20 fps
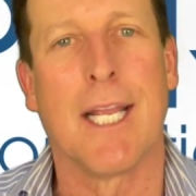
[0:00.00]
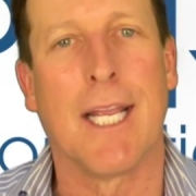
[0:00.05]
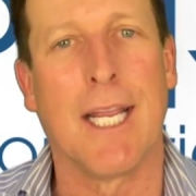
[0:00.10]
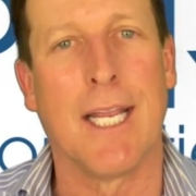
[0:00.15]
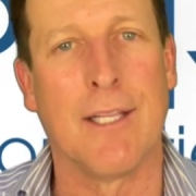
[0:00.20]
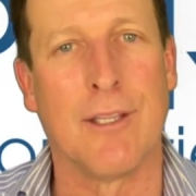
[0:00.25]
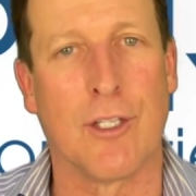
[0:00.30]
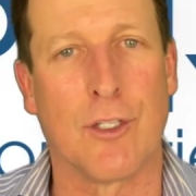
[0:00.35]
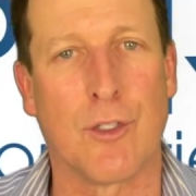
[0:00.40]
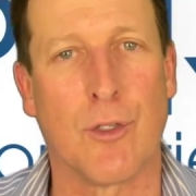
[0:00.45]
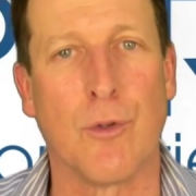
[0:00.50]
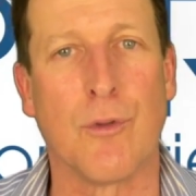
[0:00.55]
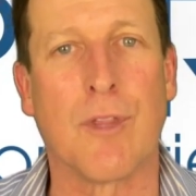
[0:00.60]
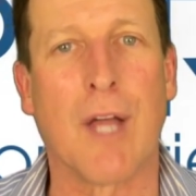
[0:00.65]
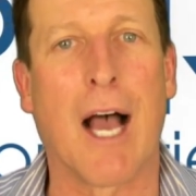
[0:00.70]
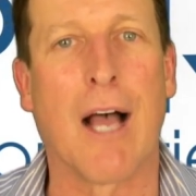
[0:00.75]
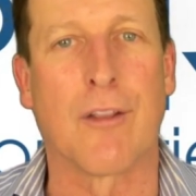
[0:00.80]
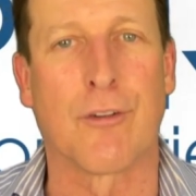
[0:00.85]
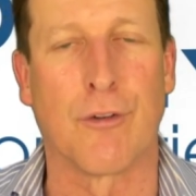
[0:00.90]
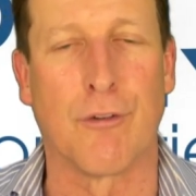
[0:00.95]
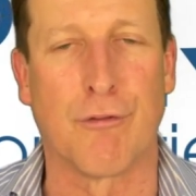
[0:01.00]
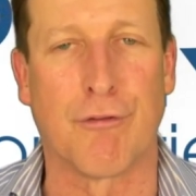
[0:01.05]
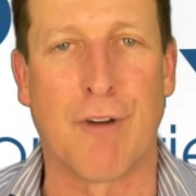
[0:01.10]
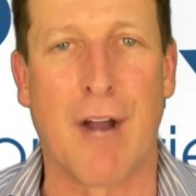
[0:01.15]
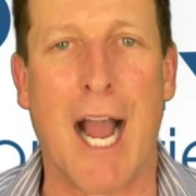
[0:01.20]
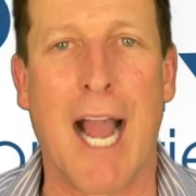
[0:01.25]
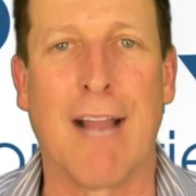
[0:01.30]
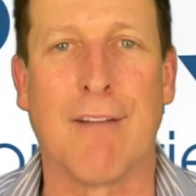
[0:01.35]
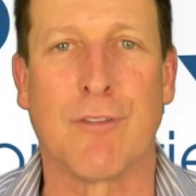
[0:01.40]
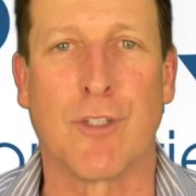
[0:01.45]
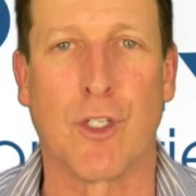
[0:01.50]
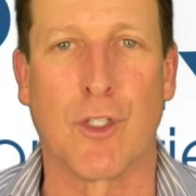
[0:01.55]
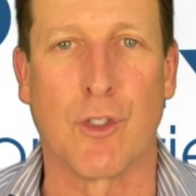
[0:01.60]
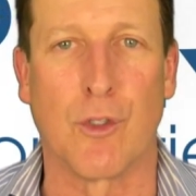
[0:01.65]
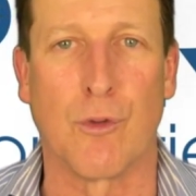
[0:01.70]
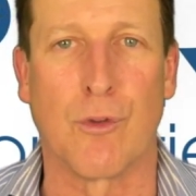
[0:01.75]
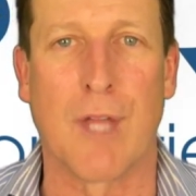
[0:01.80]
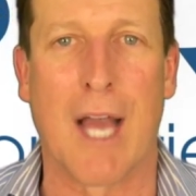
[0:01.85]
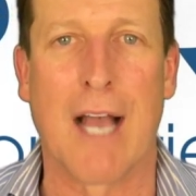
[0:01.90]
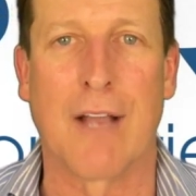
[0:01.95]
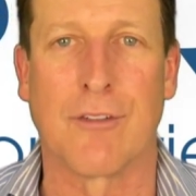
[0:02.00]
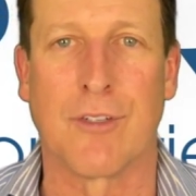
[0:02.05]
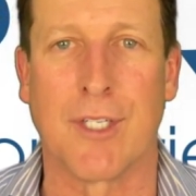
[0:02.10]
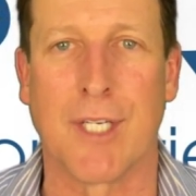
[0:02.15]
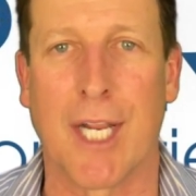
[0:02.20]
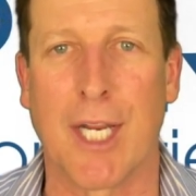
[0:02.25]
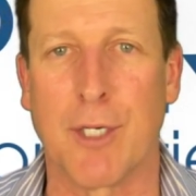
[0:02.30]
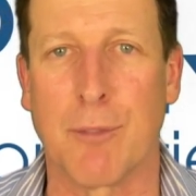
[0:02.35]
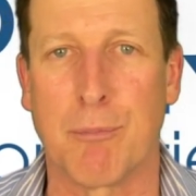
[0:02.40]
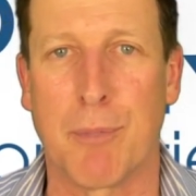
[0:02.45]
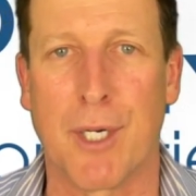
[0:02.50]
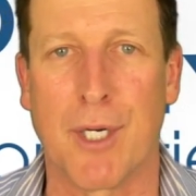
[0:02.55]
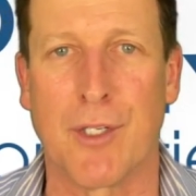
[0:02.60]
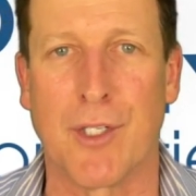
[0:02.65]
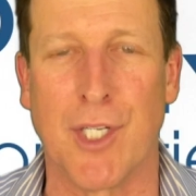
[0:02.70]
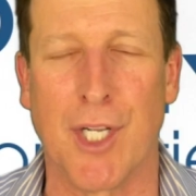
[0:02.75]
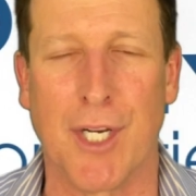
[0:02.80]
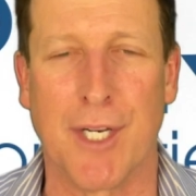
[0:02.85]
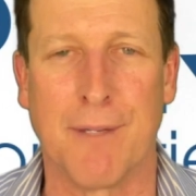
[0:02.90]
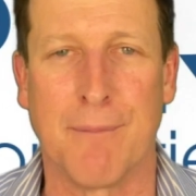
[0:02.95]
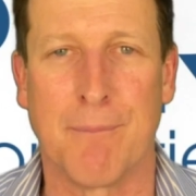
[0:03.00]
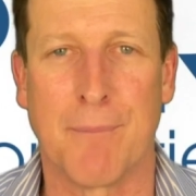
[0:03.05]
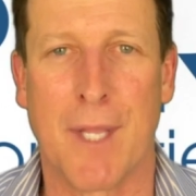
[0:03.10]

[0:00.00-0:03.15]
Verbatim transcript: in the 2005 to 2008 period.